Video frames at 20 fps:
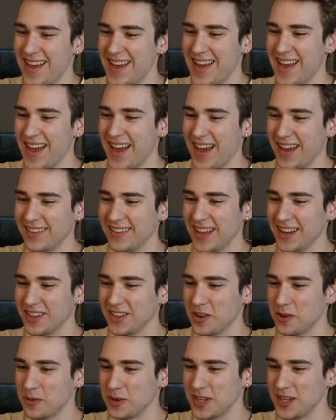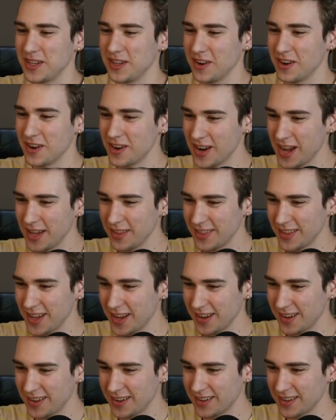and then go here, I
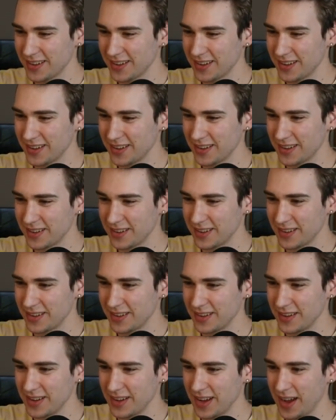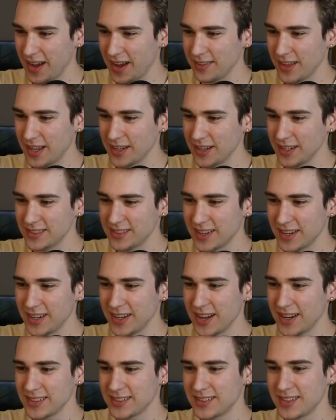think. And then he's going to
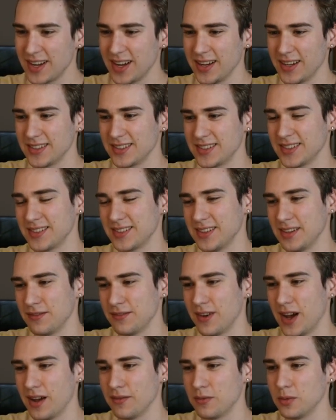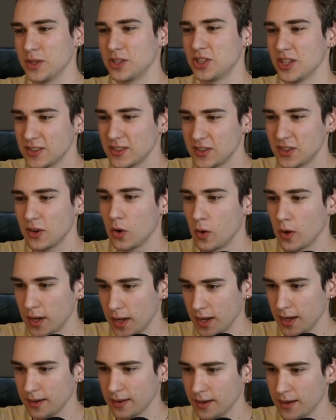get his knight into c5, which is
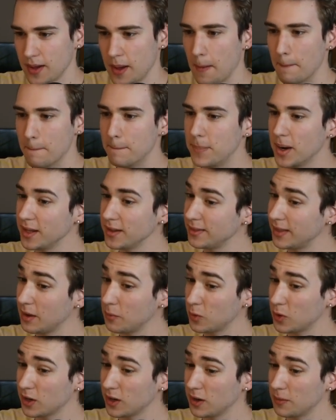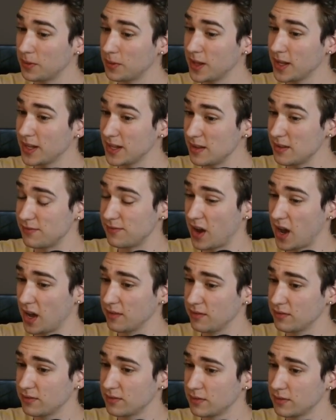annoying. But then we're going to play e5,
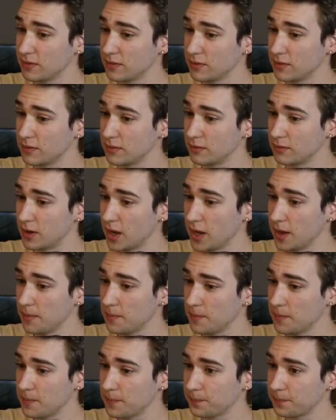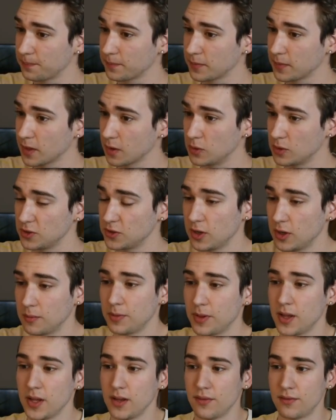right? We're just going to
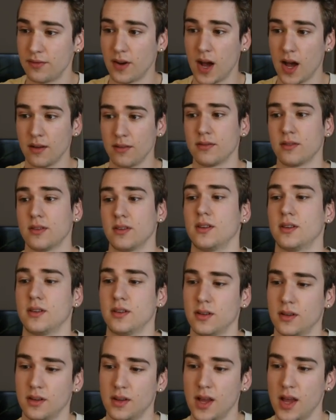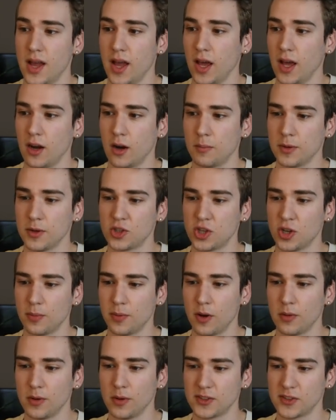play e5. And our bishop
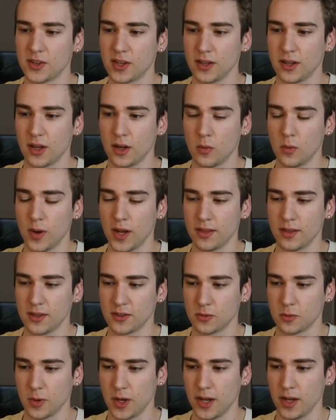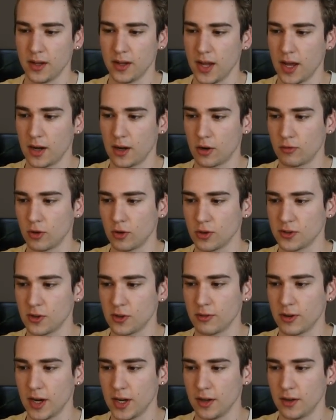always can get away this way. And our rooks are
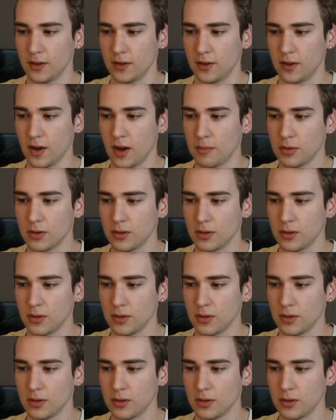ready to double.